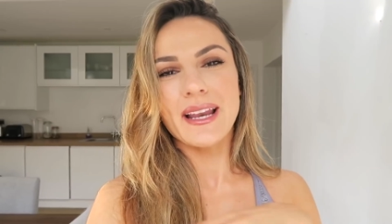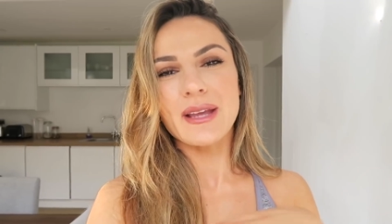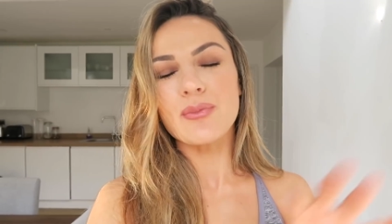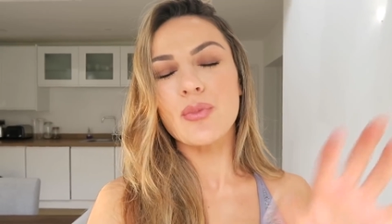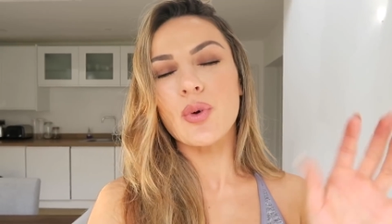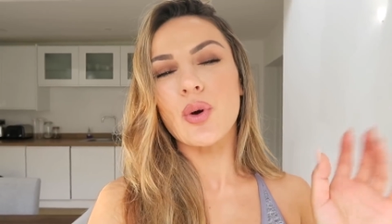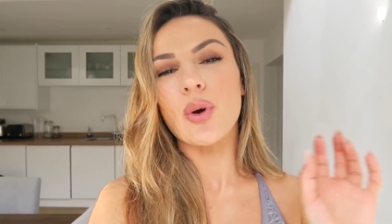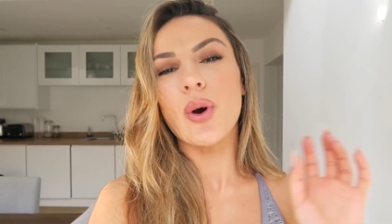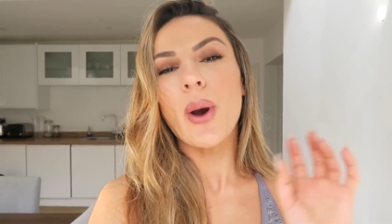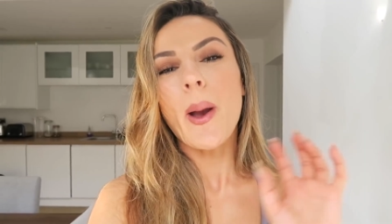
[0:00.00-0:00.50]
any
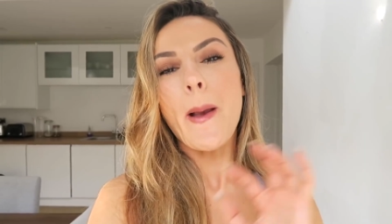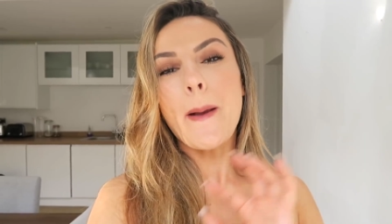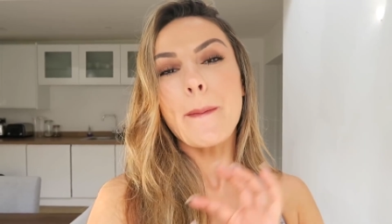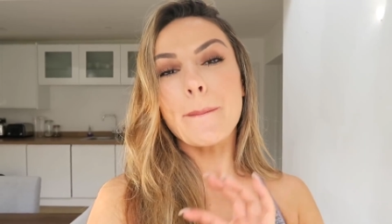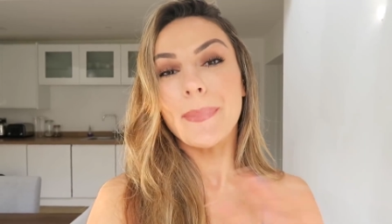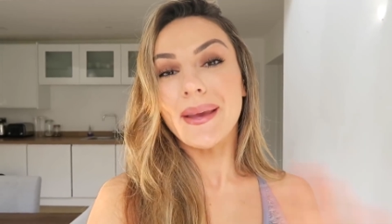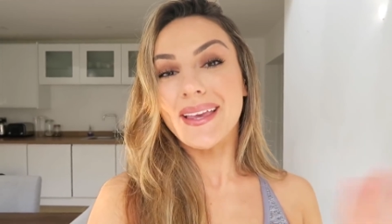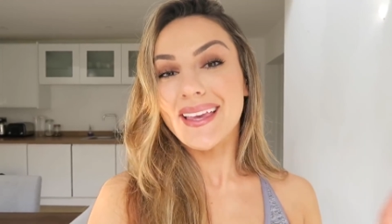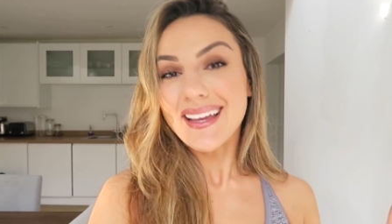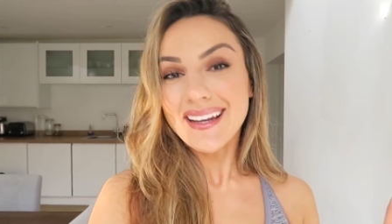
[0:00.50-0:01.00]
more
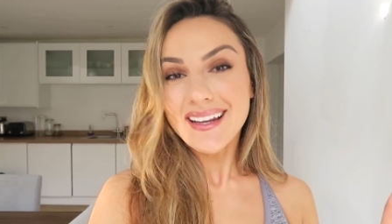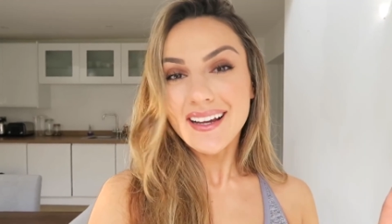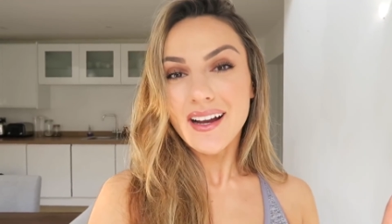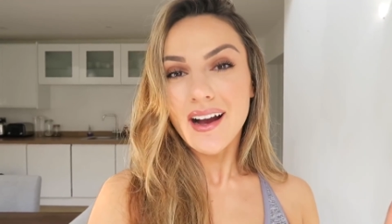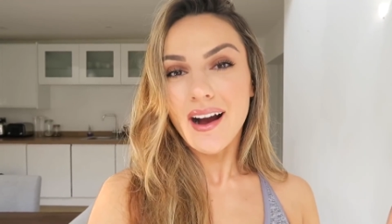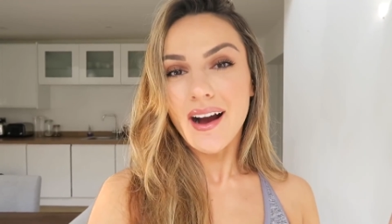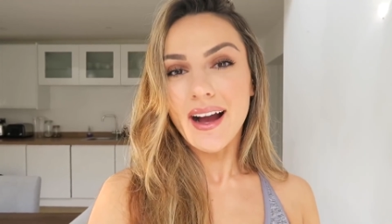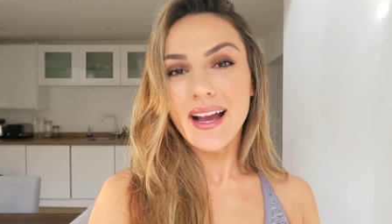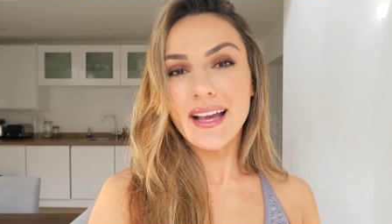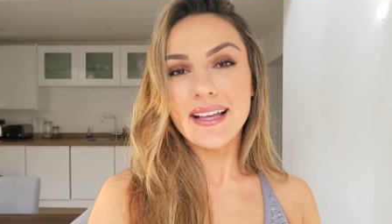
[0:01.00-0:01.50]
beginner
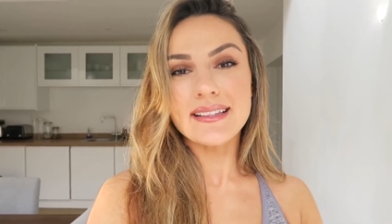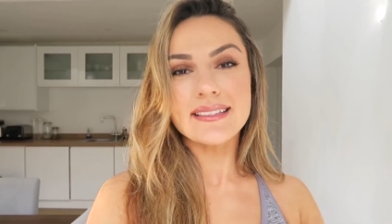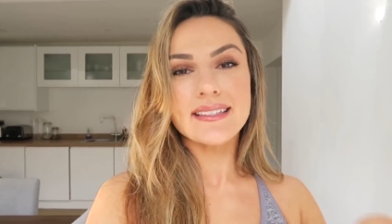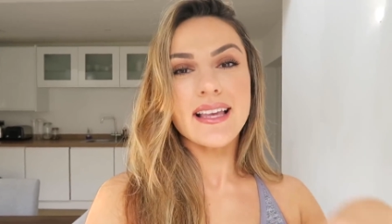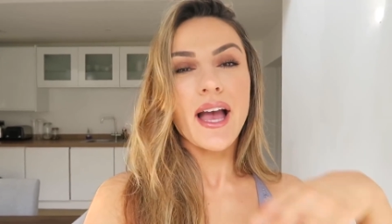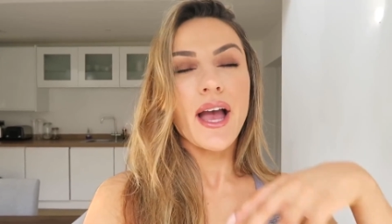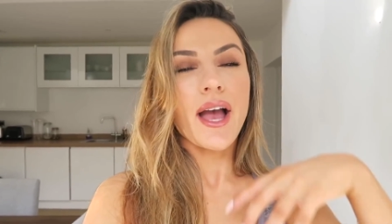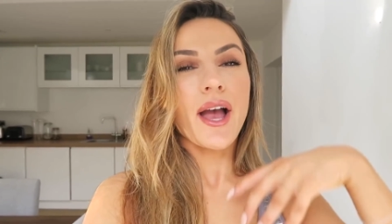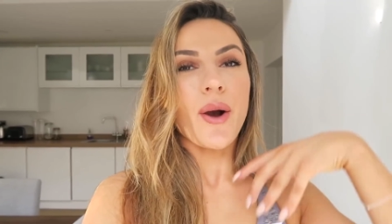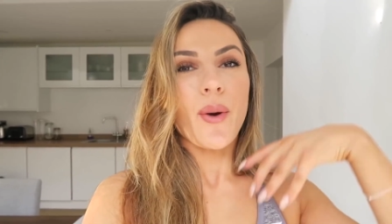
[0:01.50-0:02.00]
guides,
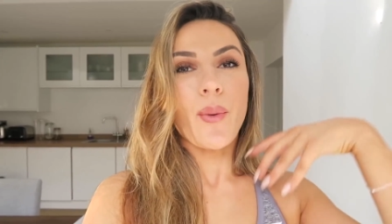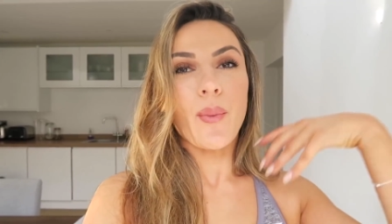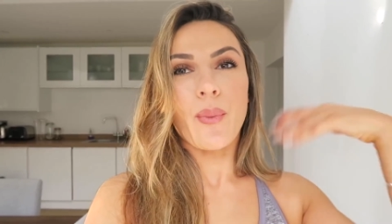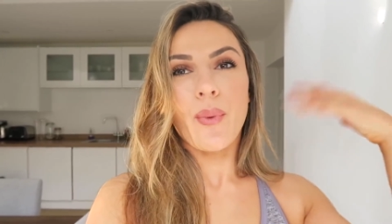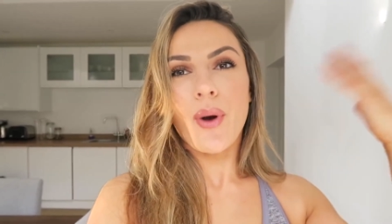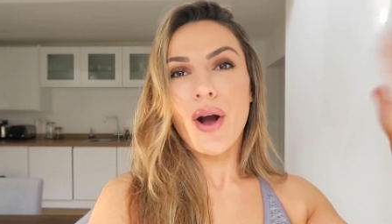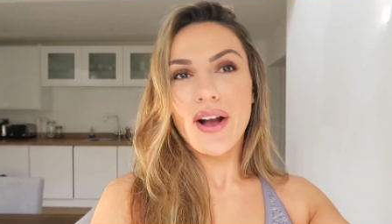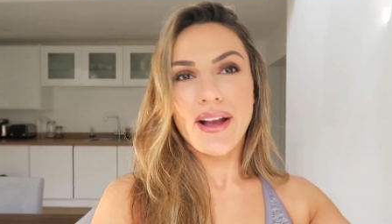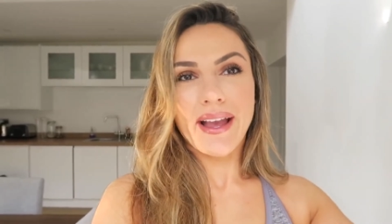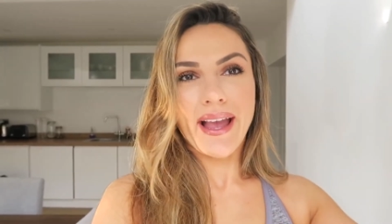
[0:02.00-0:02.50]

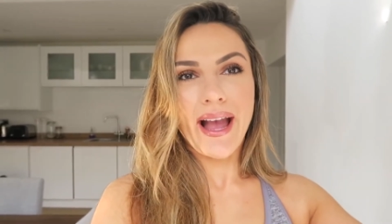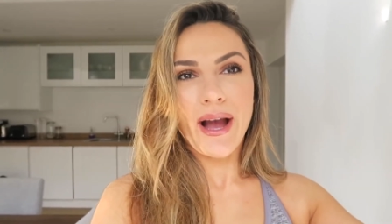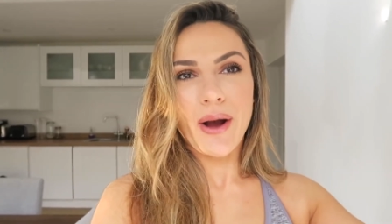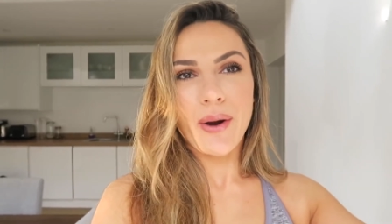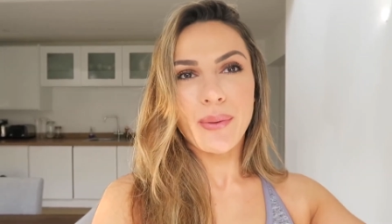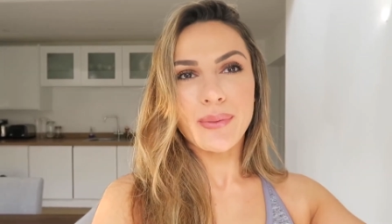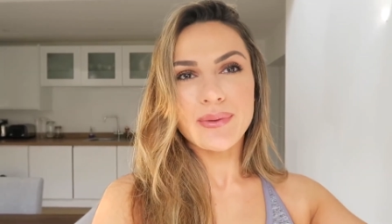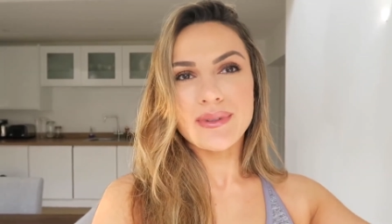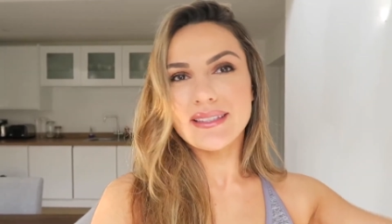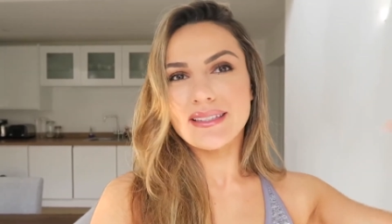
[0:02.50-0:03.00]

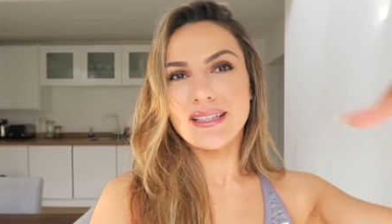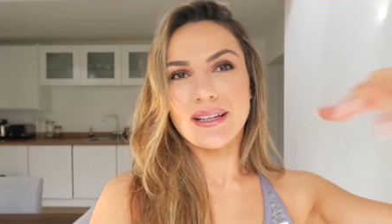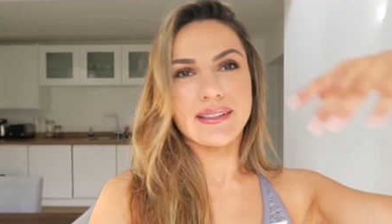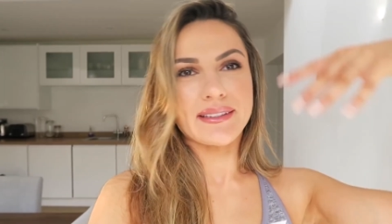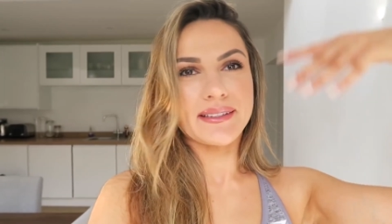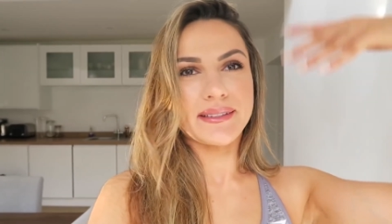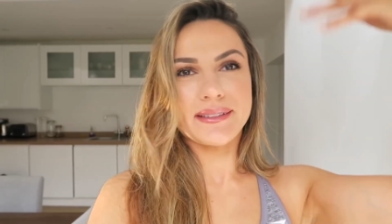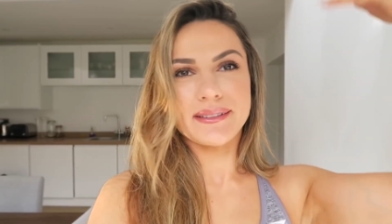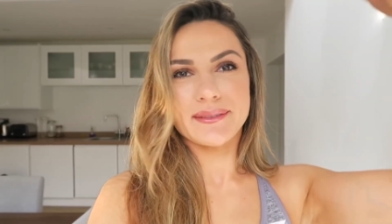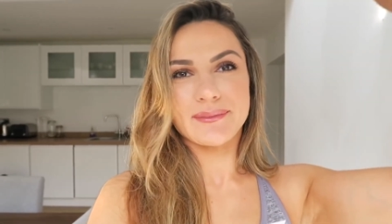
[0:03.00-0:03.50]
workouts,
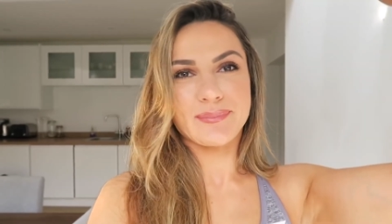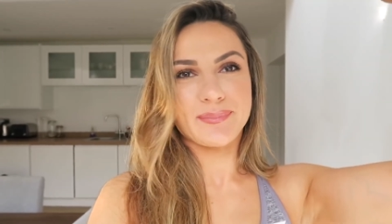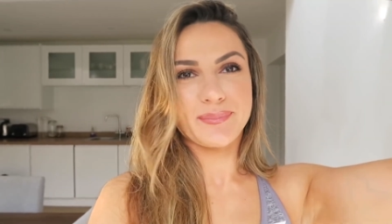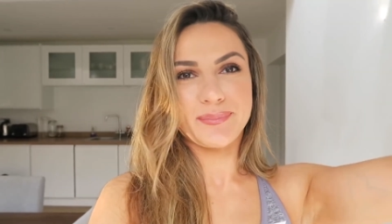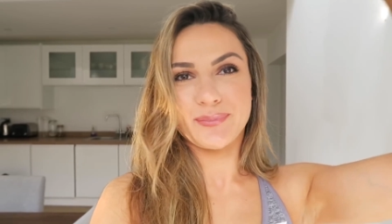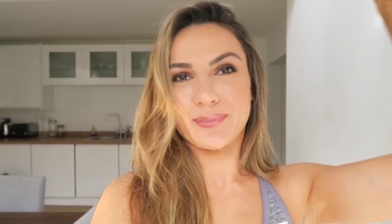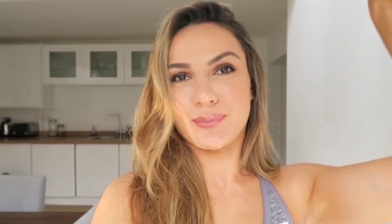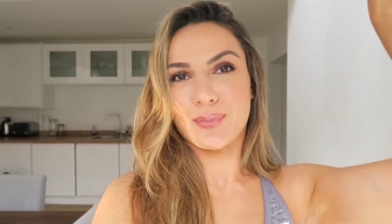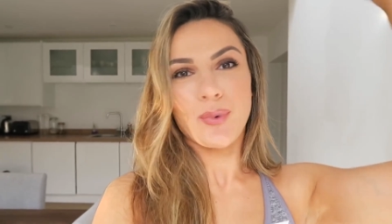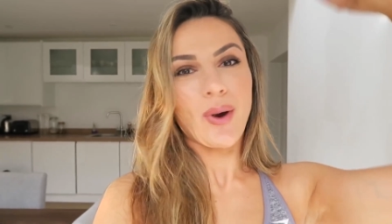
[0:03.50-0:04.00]
and
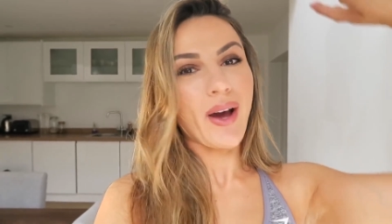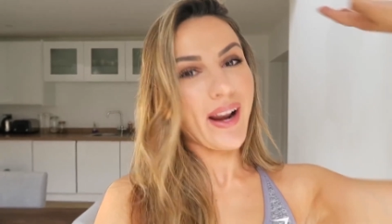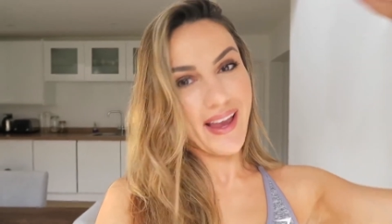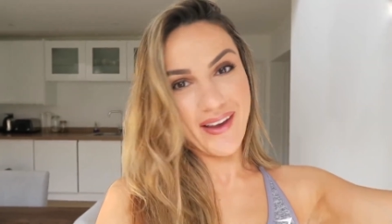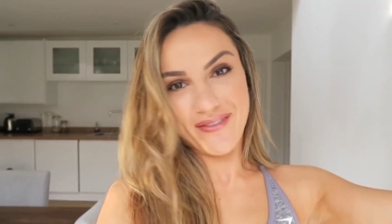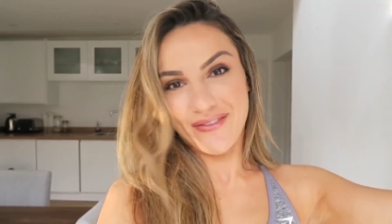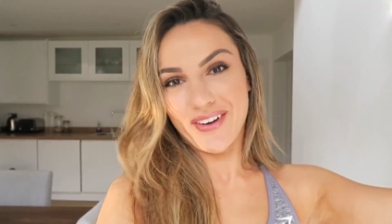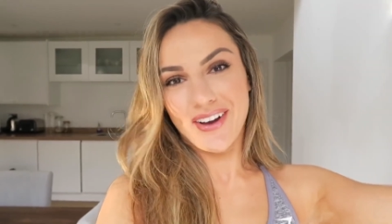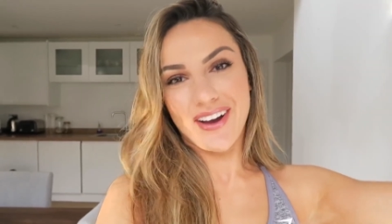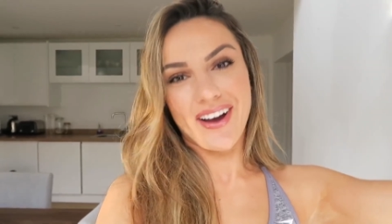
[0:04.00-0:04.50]

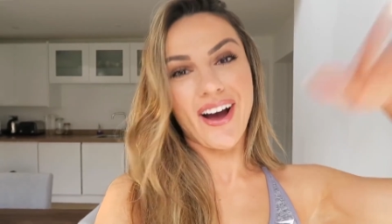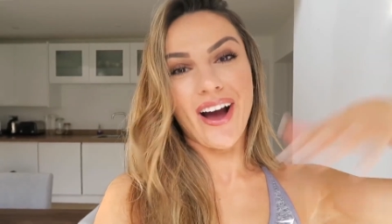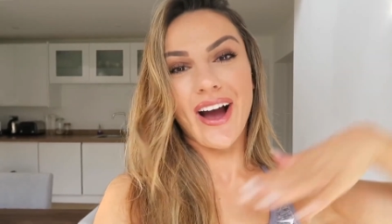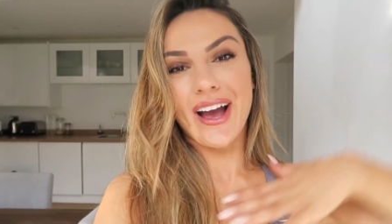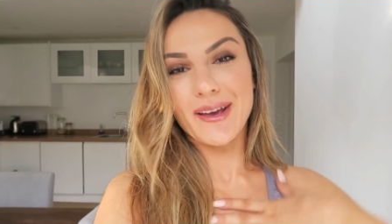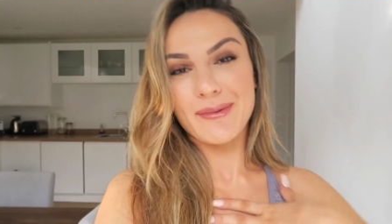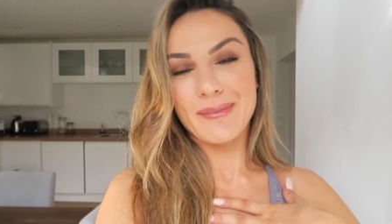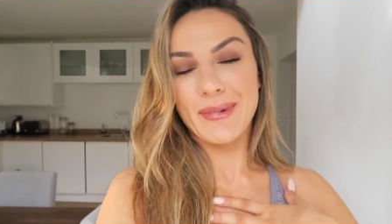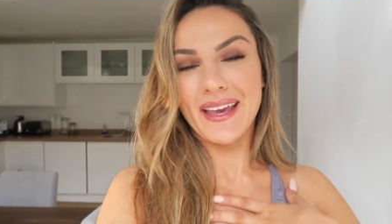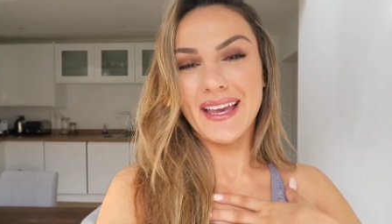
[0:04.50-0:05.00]
whatever.
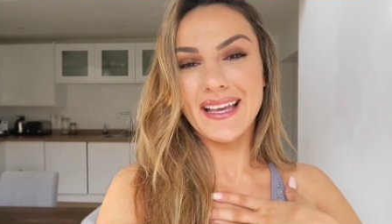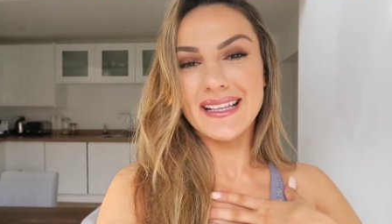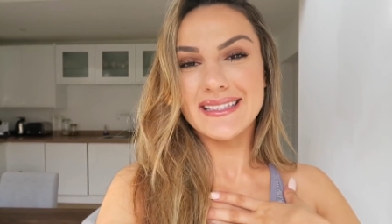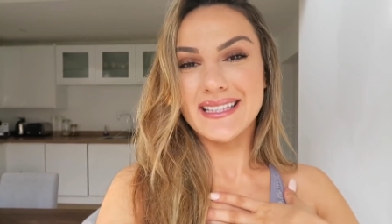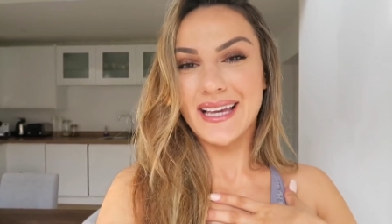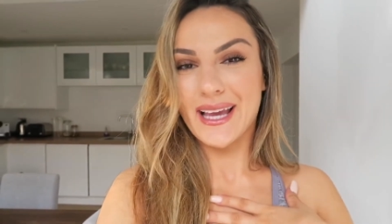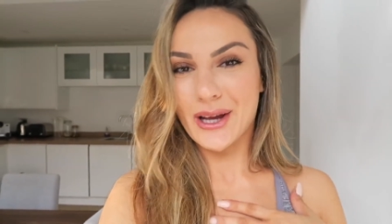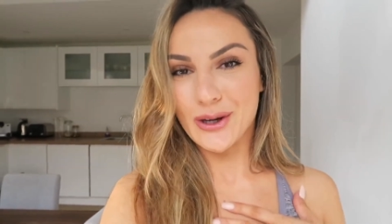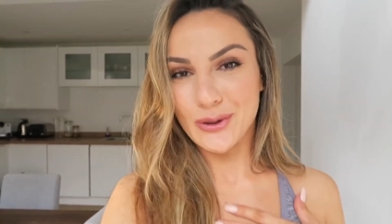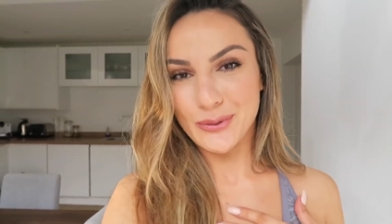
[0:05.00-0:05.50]
I am here
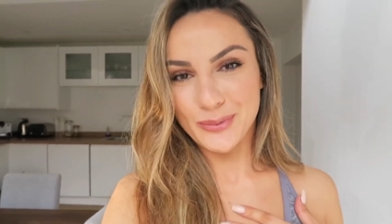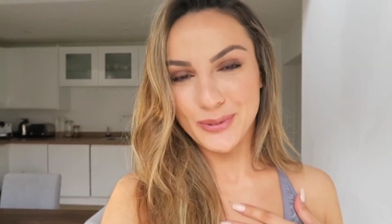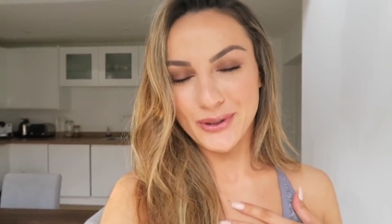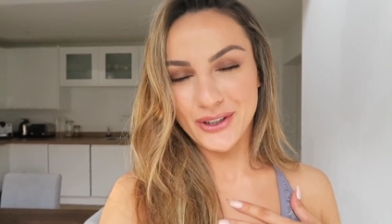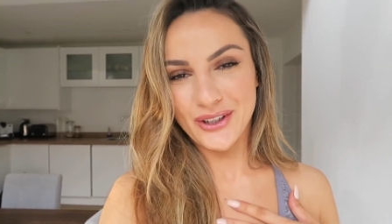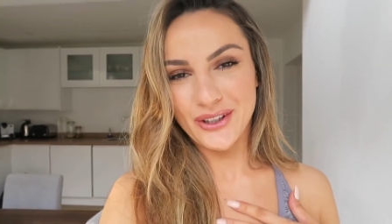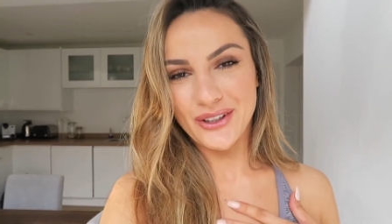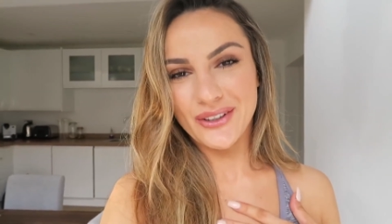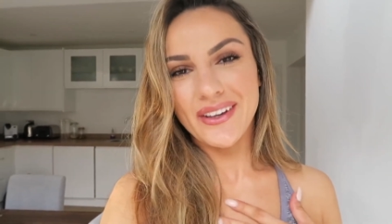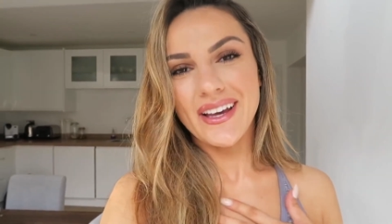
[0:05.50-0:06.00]
to
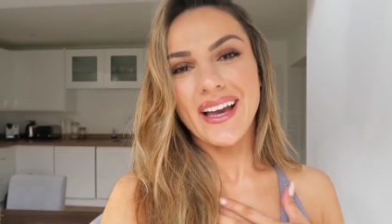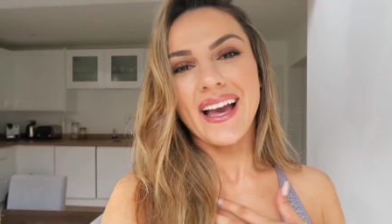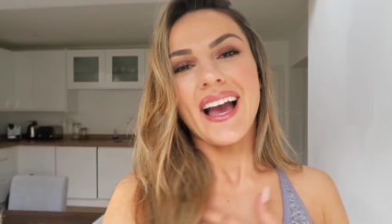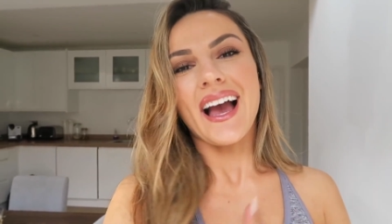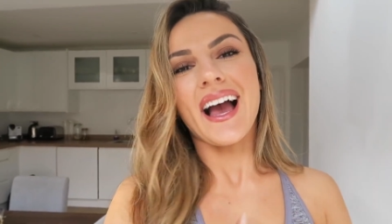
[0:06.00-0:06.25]
help you.